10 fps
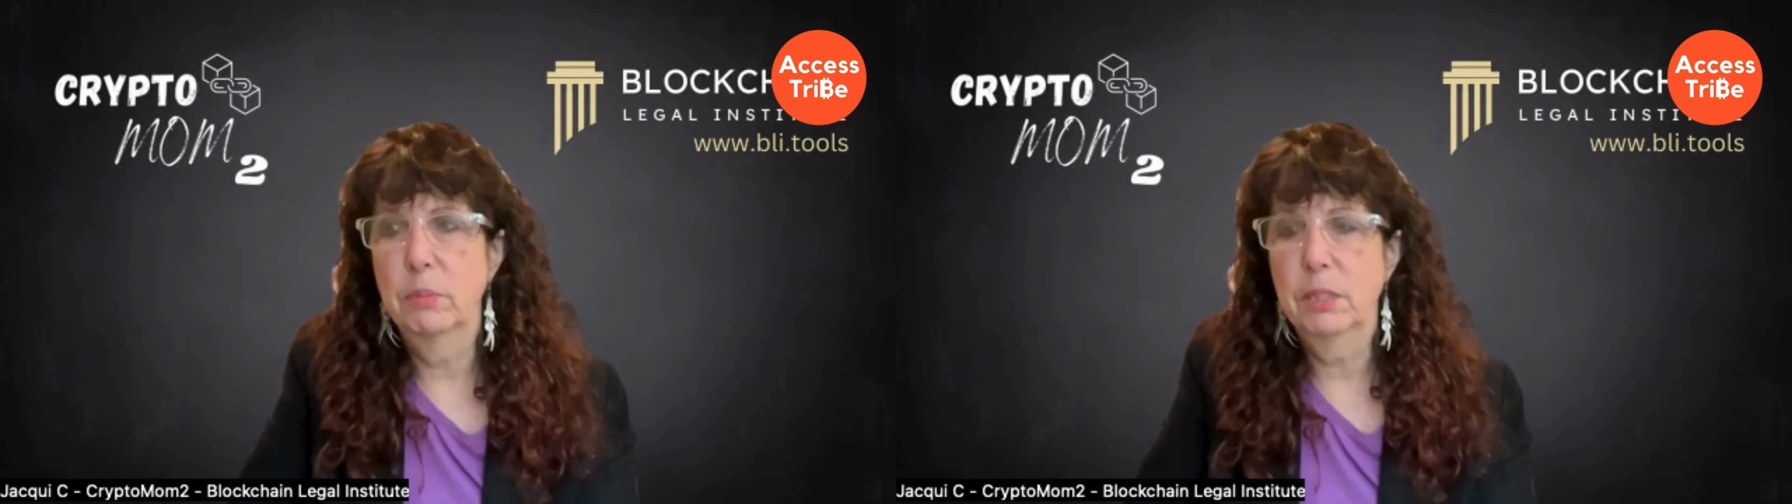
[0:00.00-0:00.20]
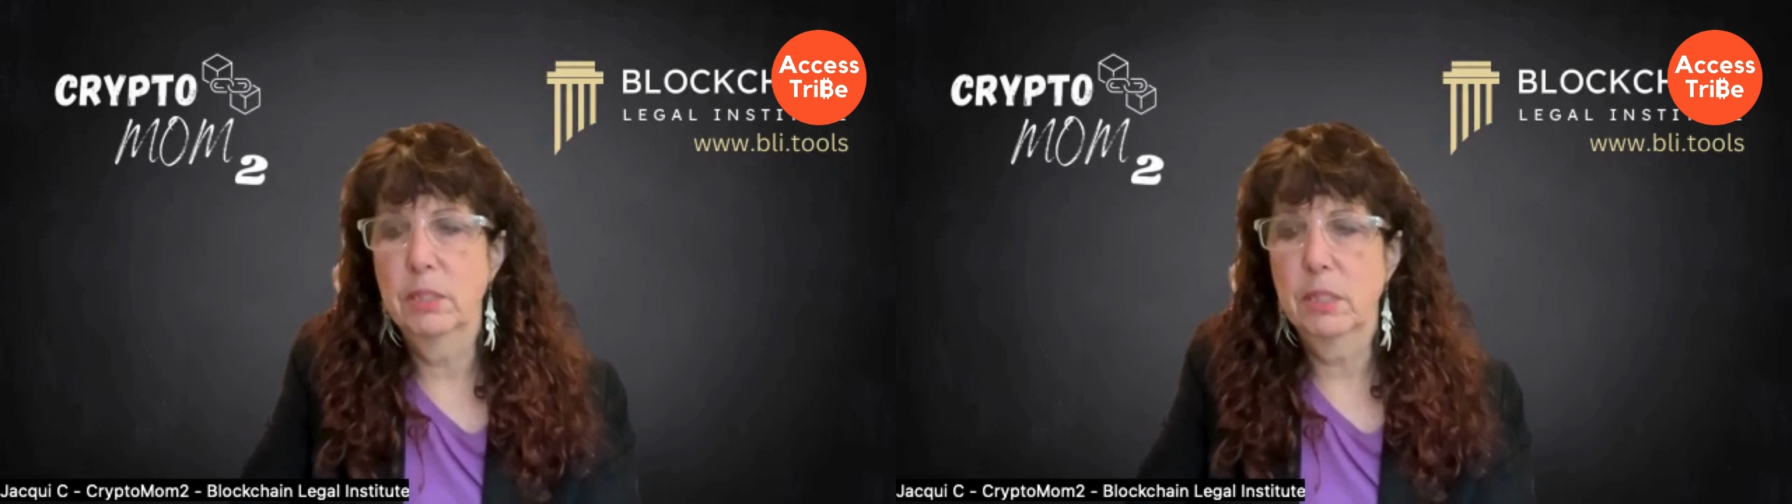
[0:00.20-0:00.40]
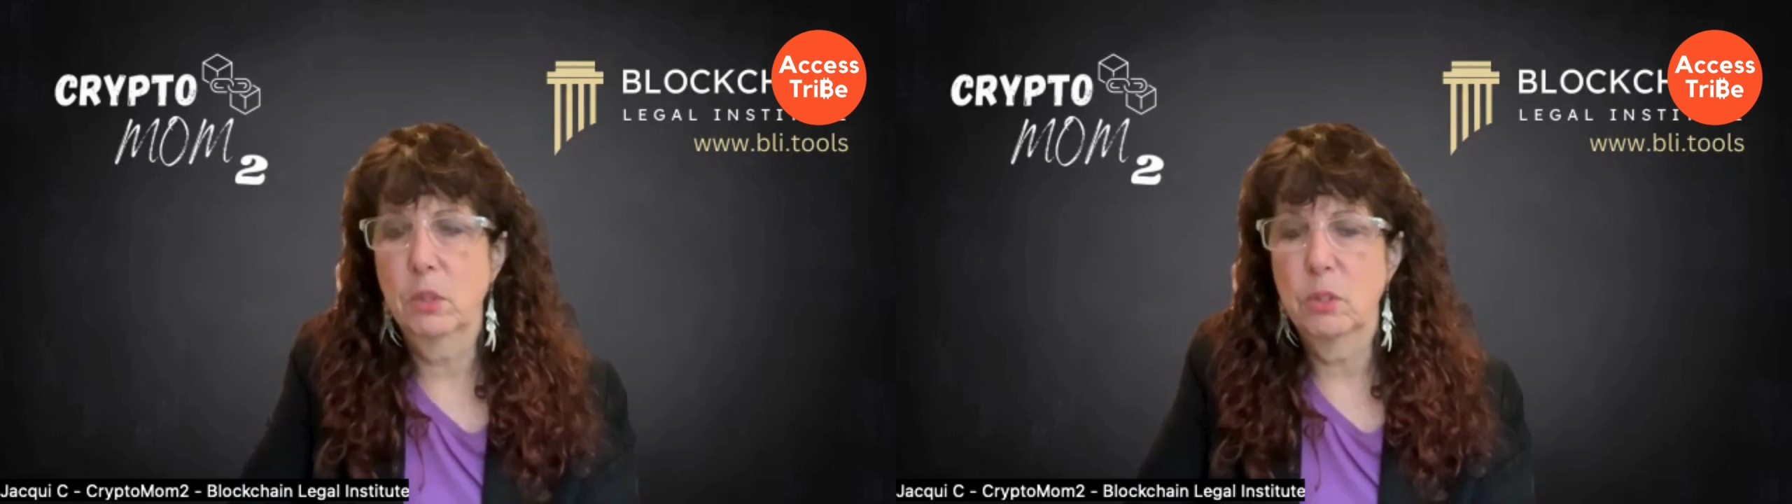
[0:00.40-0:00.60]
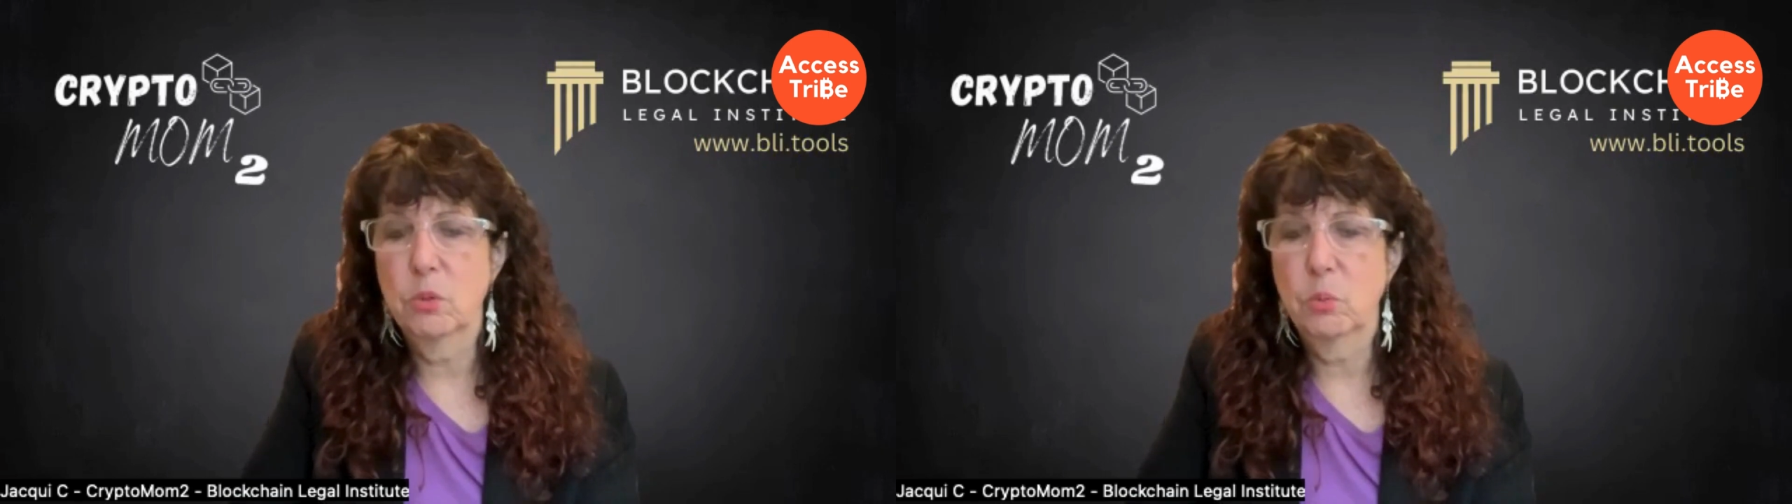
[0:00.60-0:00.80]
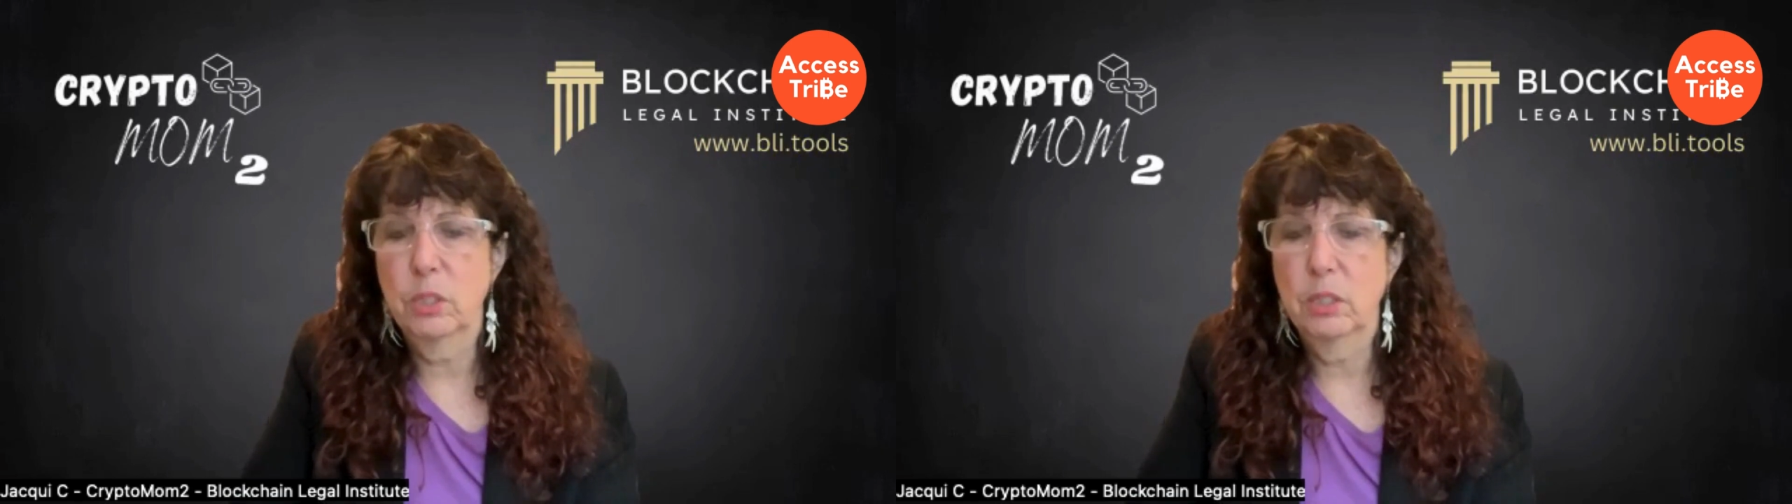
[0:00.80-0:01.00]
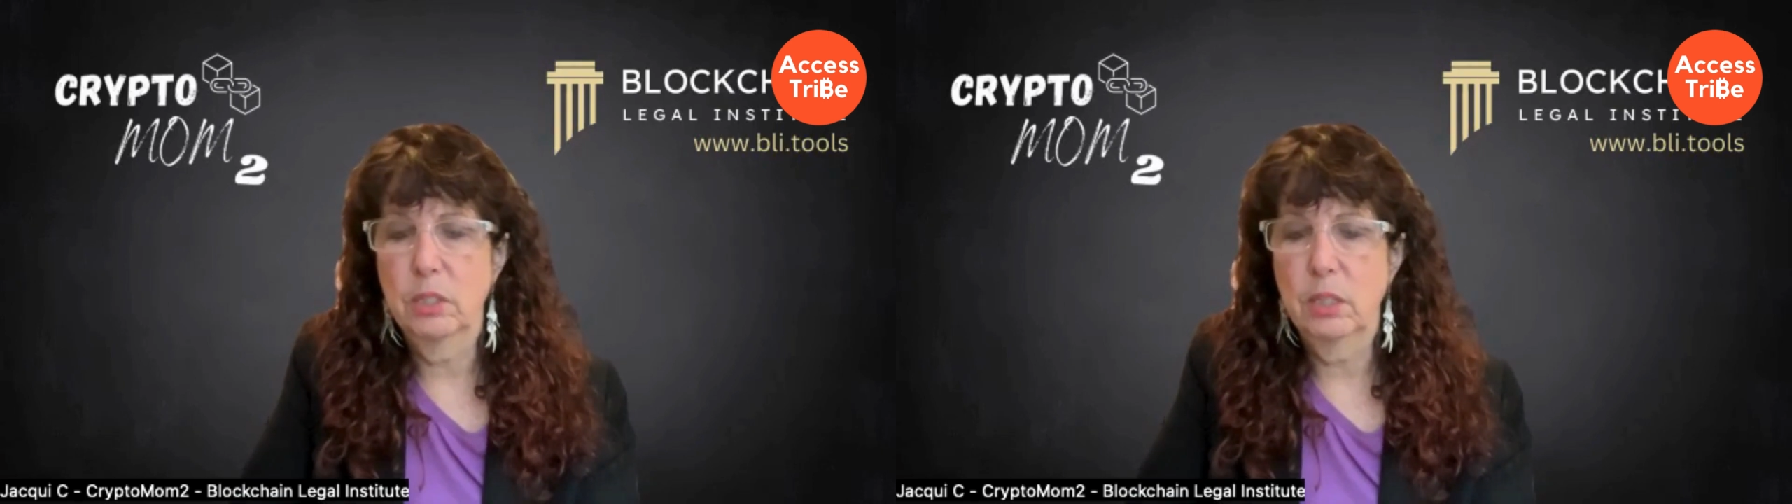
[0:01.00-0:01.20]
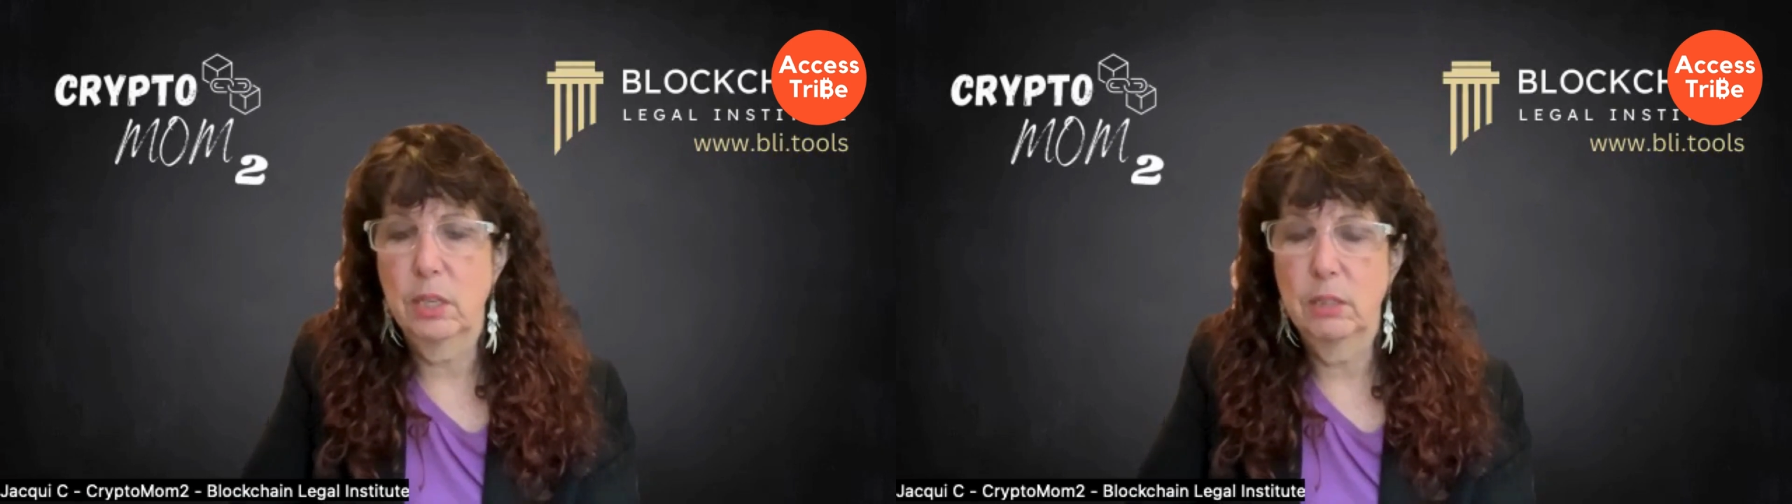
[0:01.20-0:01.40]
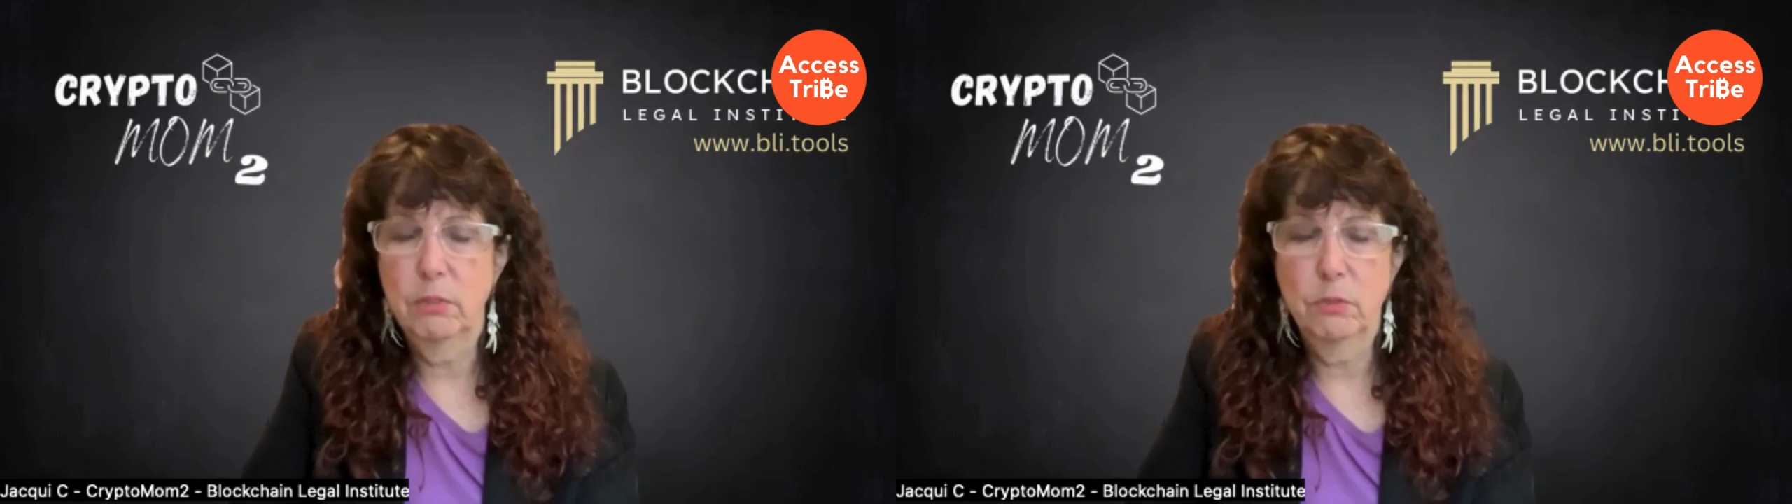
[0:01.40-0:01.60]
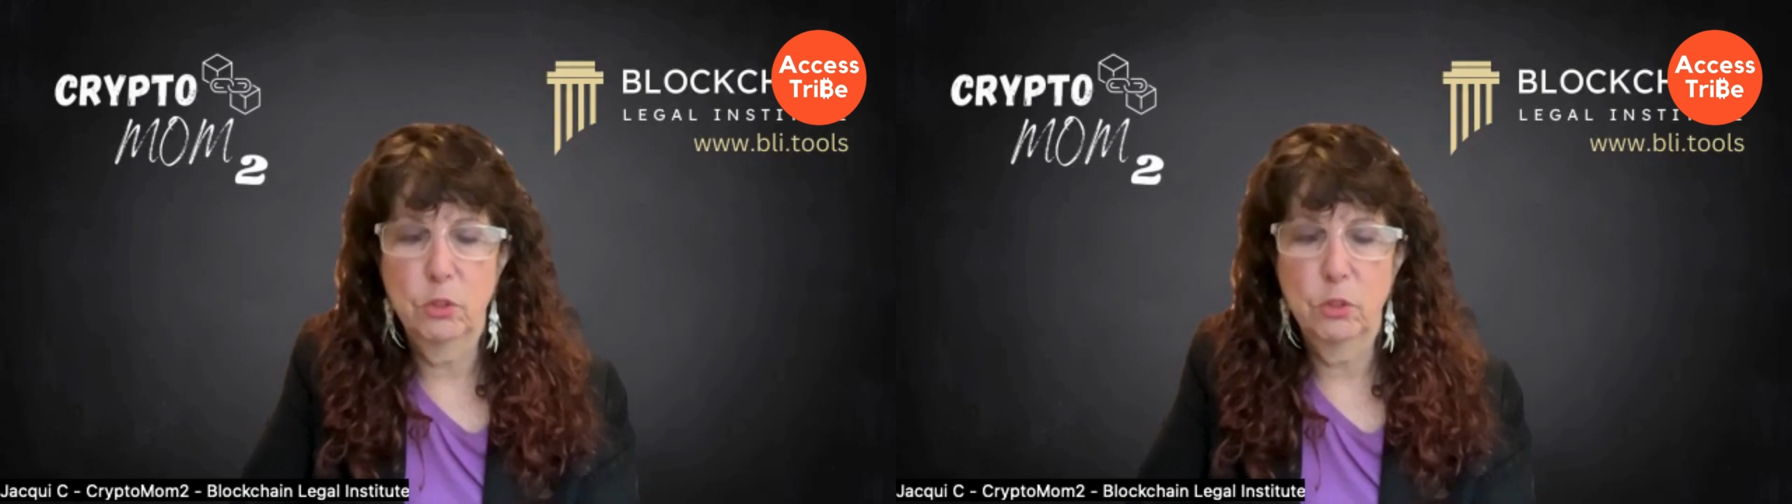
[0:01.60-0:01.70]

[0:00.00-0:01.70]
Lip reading: because I know as we kind of